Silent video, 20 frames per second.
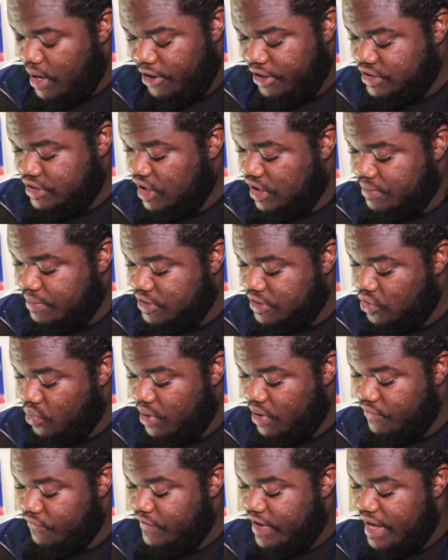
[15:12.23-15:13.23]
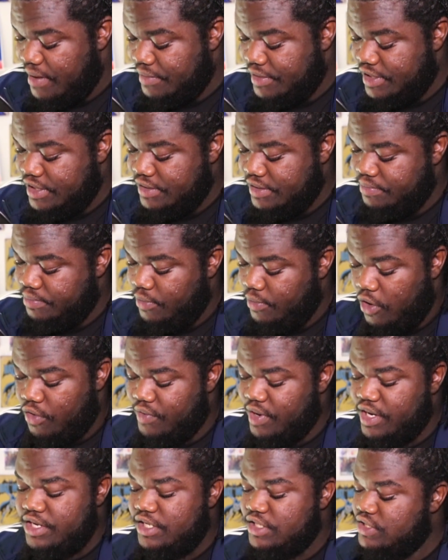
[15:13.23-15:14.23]
talked about the weird family
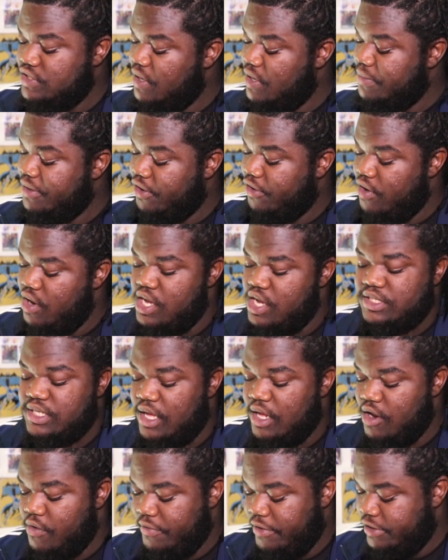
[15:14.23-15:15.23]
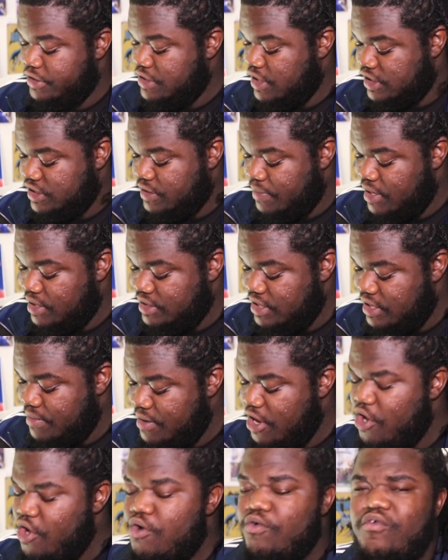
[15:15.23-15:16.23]
already, so I'm gonna cross that out. We already talked about them.
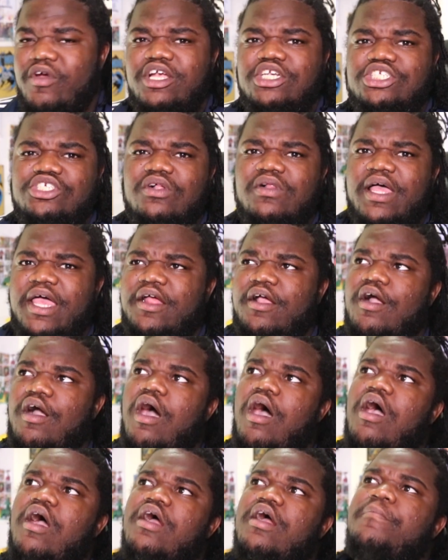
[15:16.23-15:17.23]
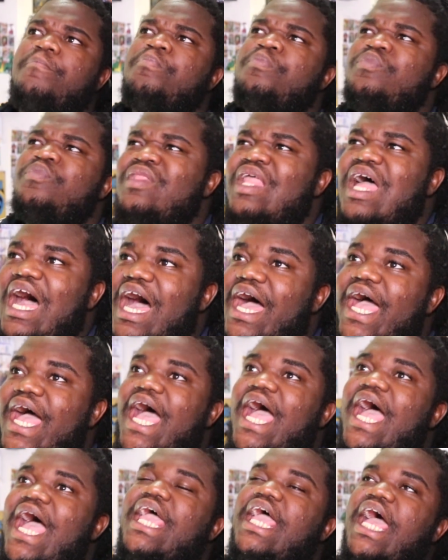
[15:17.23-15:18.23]
Rachel and Gar.
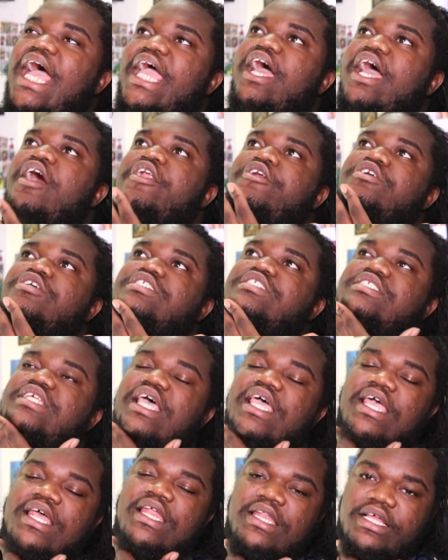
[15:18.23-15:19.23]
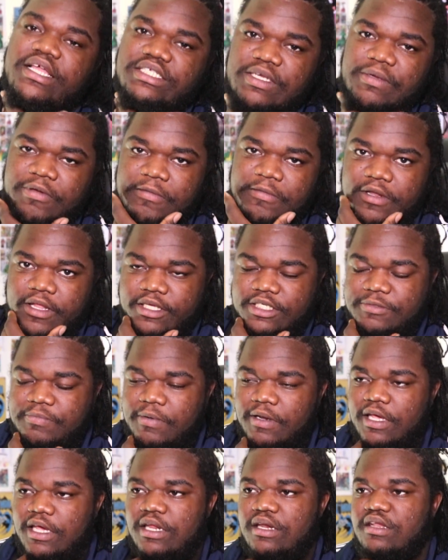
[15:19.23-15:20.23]
I understand that some people
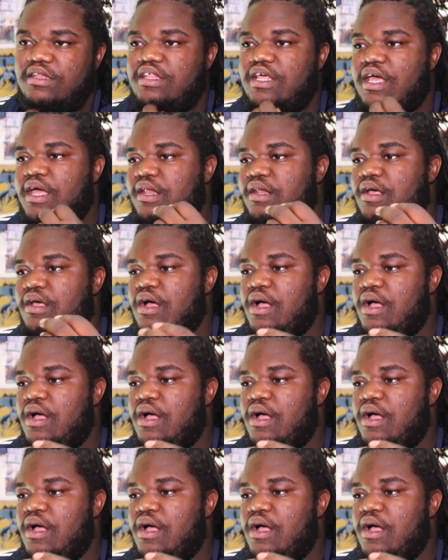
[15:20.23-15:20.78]
explain that